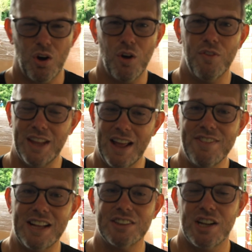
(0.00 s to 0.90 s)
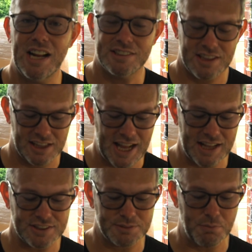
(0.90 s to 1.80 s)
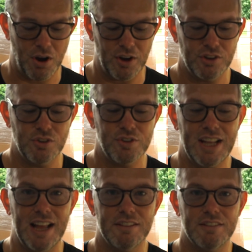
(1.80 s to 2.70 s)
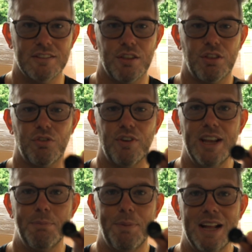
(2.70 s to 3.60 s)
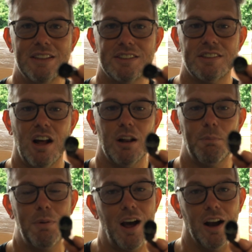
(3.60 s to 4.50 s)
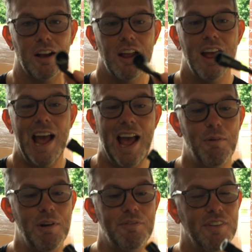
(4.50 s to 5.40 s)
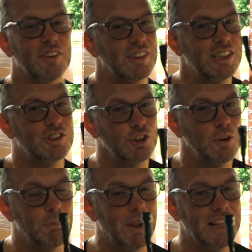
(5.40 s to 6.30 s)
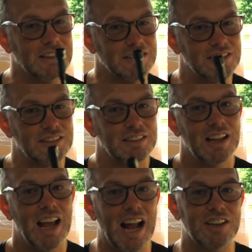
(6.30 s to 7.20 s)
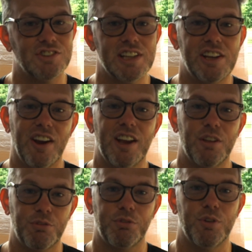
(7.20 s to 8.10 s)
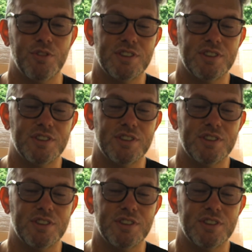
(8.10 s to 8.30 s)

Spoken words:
end that connects to the Cansmart, you get the 3-pin style plug. However, there's only 2 pins actually going through the